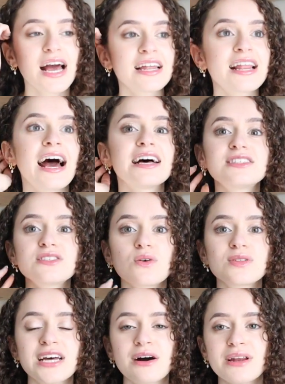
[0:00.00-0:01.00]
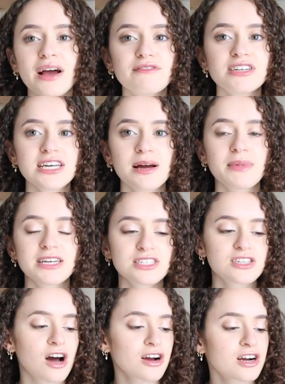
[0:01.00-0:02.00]
and has sold out every time I
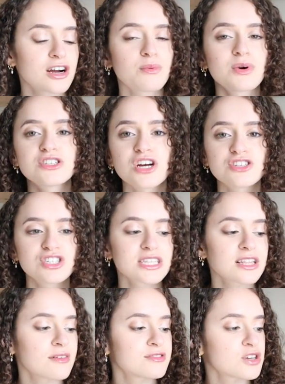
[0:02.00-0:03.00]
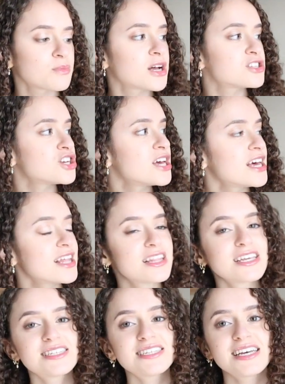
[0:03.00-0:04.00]
stalk her, which I just love so much.
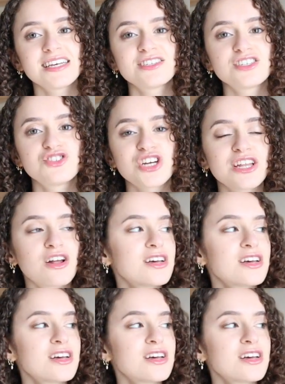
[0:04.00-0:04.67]
This is Jane